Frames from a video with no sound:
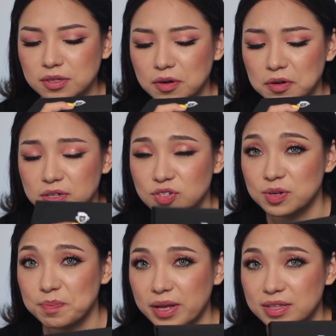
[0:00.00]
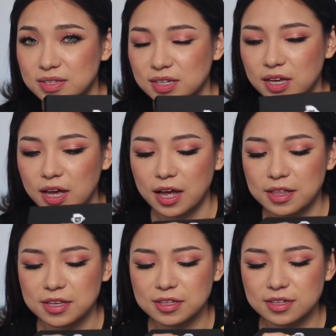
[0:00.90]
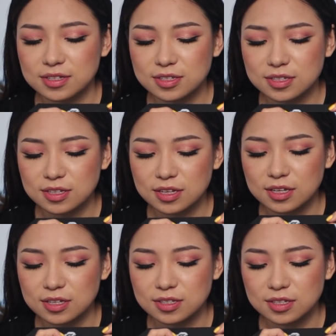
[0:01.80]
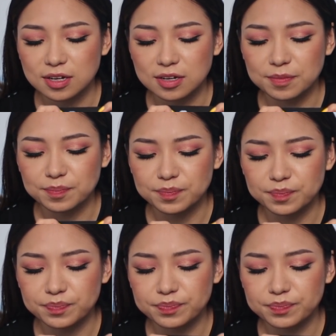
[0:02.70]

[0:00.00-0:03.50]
or a chimpanzee. I think this is Sega,